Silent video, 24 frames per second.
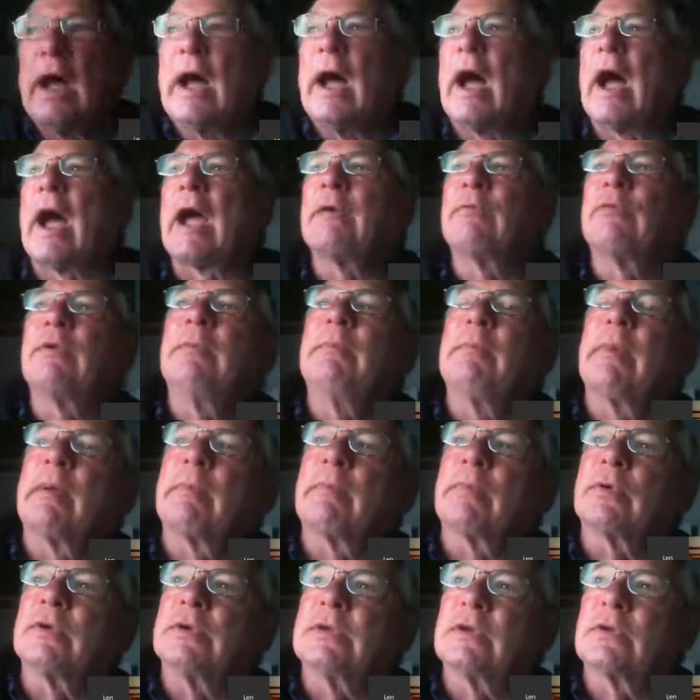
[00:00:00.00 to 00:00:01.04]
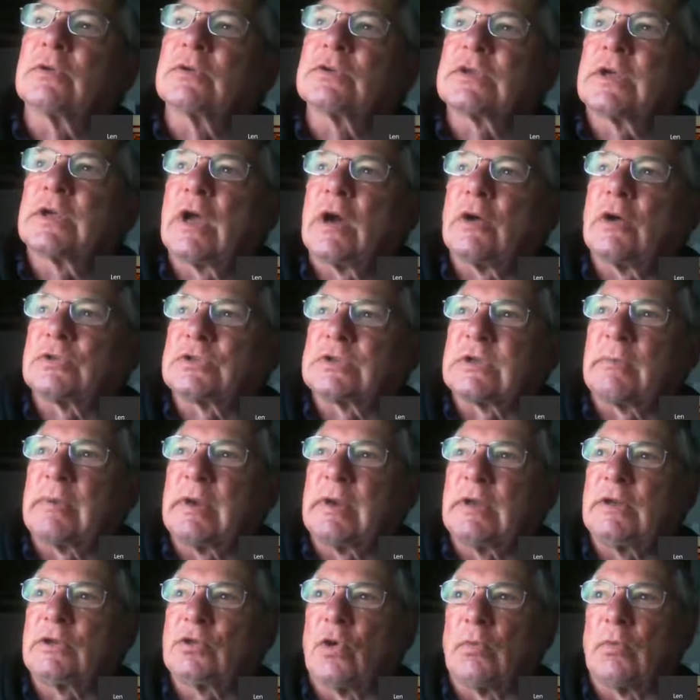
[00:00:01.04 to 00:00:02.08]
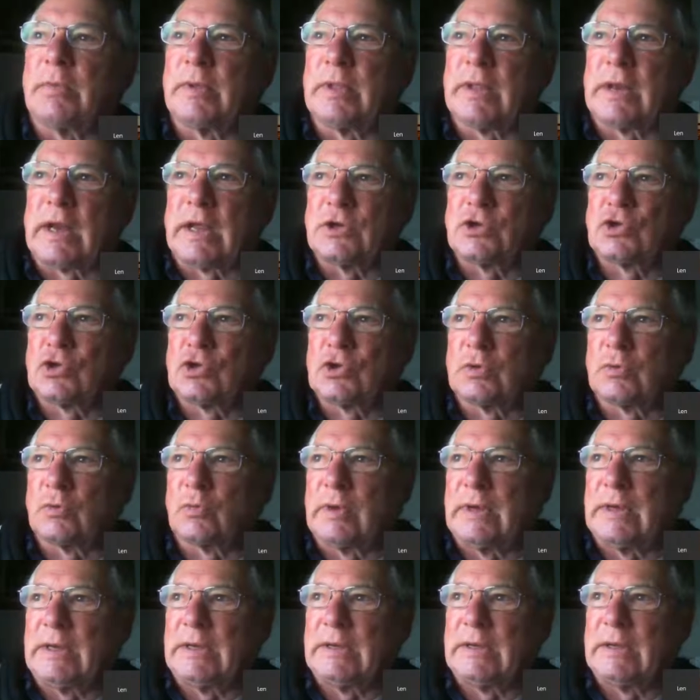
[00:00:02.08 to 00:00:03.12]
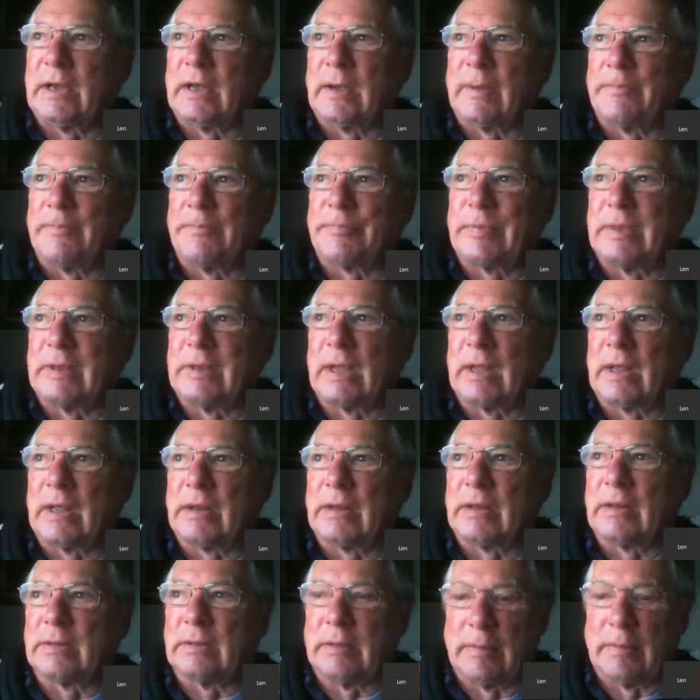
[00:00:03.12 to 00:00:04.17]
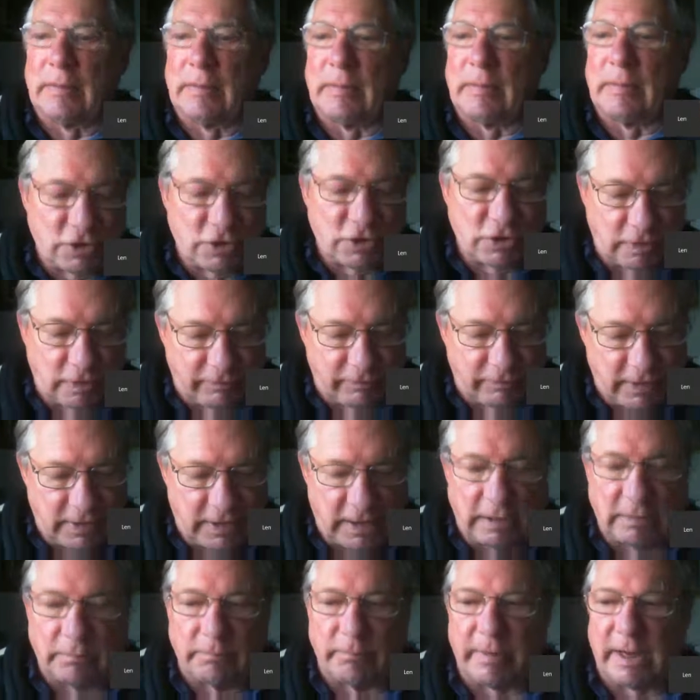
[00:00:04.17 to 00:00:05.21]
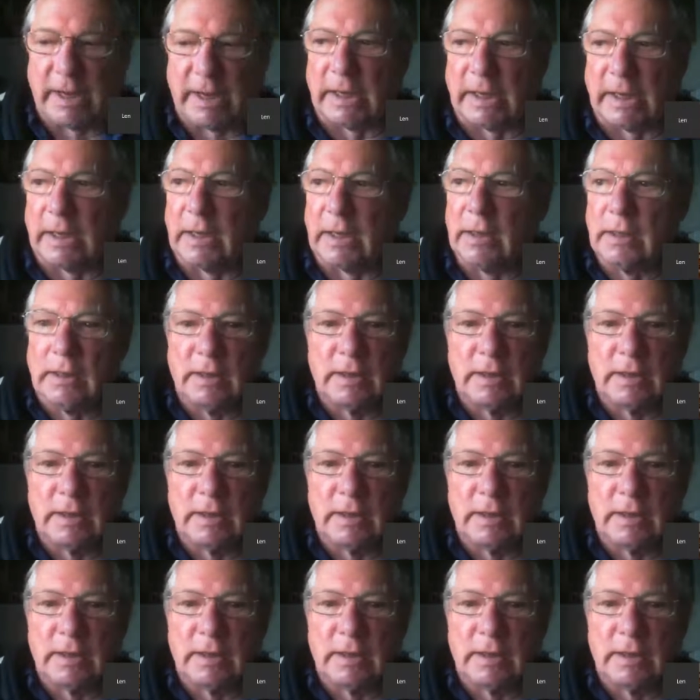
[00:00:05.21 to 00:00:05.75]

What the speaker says: I remember years ago somebody told me that I should read the Magic of Thinking Big.